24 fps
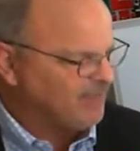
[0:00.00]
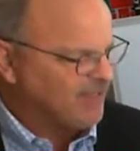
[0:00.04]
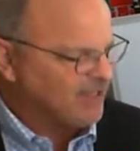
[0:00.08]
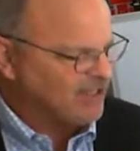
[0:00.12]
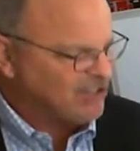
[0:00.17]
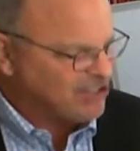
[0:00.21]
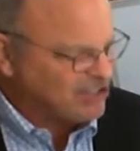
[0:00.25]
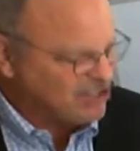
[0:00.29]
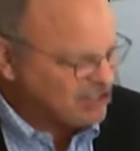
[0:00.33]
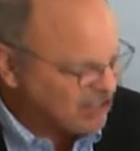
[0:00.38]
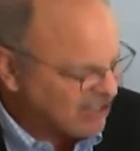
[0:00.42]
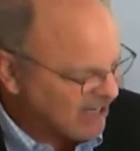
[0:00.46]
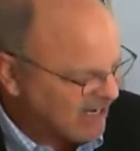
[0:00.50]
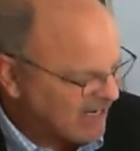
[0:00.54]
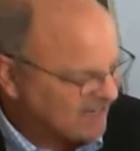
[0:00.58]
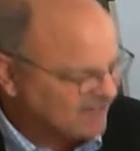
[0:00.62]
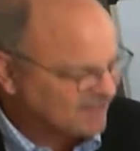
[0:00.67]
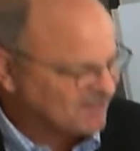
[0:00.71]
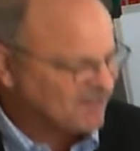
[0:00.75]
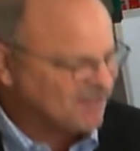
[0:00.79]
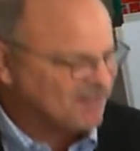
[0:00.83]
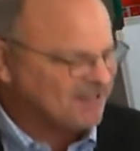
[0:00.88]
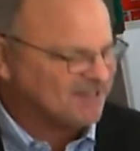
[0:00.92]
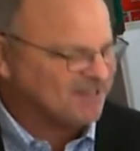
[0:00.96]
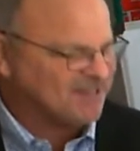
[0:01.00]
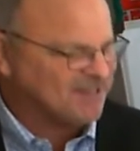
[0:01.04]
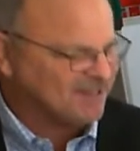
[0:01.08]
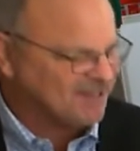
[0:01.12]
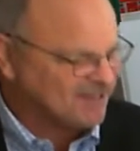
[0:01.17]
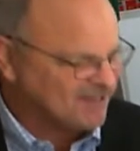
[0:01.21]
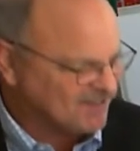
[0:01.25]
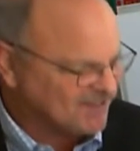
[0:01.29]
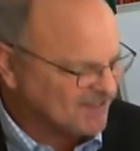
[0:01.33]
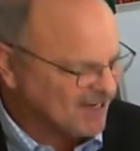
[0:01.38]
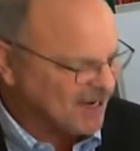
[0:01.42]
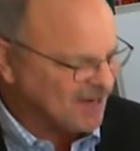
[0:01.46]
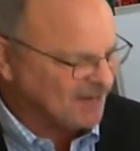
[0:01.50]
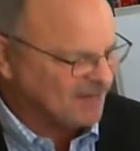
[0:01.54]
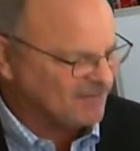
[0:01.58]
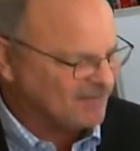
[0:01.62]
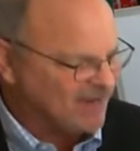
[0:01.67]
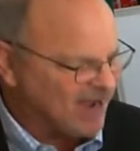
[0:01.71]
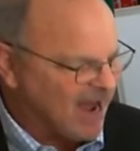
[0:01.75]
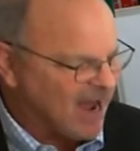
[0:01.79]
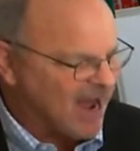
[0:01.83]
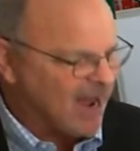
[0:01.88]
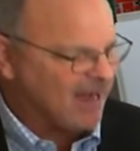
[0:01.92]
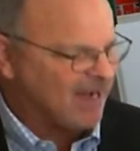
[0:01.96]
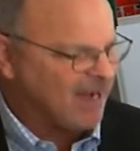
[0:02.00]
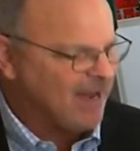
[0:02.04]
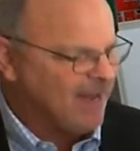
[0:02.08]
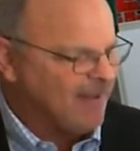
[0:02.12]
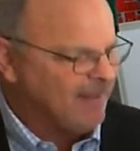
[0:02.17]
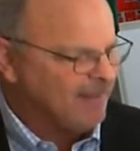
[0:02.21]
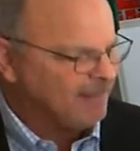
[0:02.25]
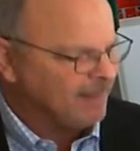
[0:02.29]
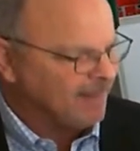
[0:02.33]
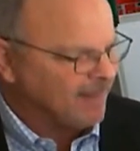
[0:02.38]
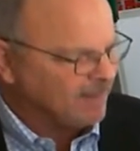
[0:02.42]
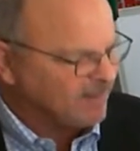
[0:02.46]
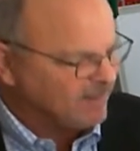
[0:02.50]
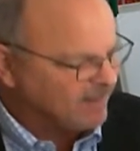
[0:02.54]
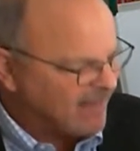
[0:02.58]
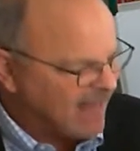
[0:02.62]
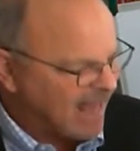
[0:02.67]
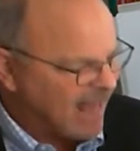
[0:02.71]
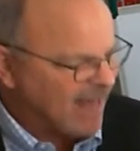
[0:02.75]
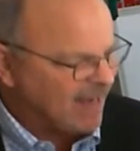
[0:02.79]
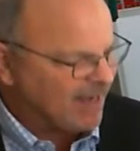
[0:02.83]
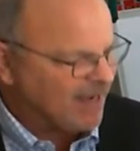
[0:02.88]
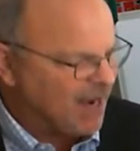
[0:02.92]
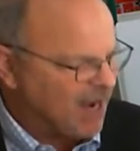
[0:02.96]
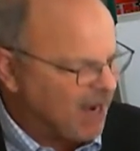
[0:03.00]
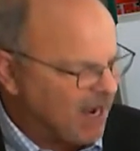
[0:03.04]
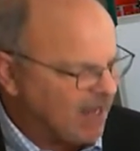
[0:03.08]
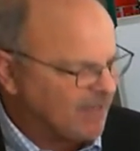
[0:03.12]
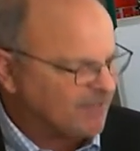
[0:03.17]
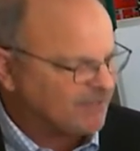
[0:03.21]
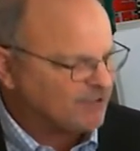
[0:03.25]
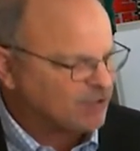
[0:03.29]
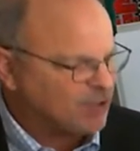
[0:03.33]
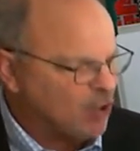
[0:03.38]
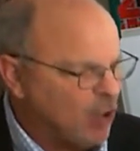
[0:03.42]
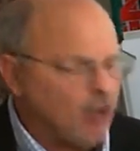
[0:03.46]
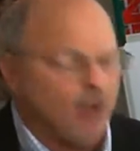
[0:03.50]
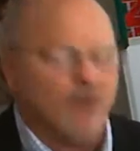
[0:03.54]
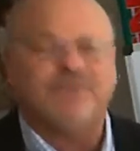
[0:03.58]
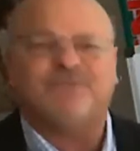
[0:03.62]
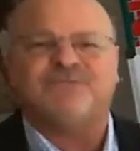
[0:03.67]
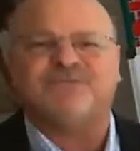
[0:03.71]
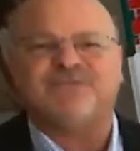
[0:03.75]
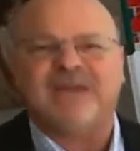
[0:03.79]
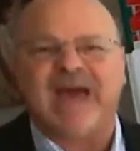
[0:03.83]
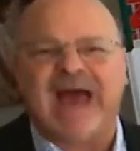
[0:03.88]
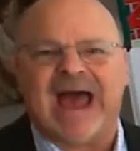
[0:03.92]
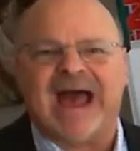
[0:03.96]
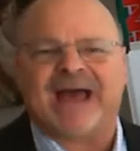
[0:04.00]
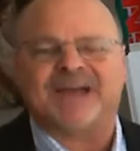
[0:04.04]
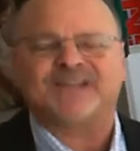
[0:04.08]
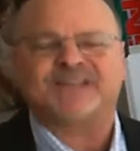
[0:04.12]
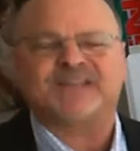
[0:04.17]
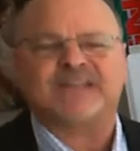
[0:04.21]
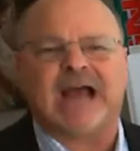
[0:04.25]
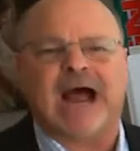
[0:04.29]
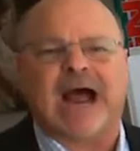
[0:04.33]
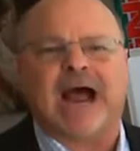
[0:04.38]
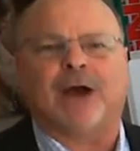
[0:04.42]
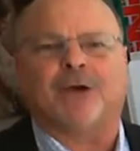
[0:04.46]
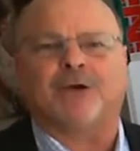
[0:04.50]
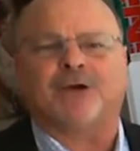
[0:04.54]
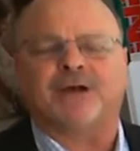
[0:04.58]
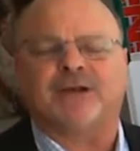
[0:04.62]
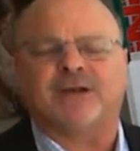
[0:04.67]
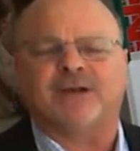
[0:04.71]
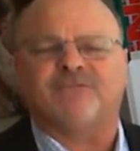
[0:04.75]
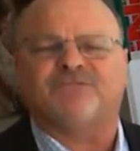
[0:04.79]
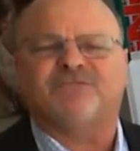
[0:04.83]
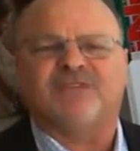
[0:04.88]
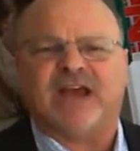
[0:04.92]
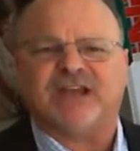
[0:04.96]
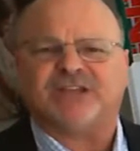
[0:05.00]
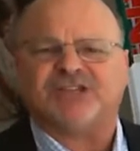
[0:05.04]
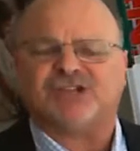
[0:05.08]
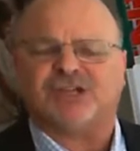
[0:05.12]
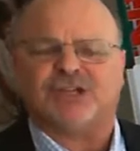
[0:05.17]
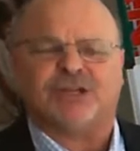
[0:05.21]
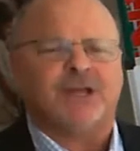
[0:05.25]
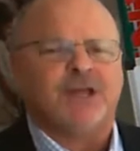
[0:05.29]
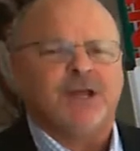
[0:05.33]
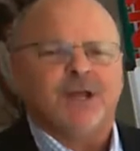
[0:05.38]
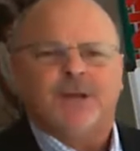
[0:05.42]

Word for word: Jesus, the Son of God, let us hold fast our confession.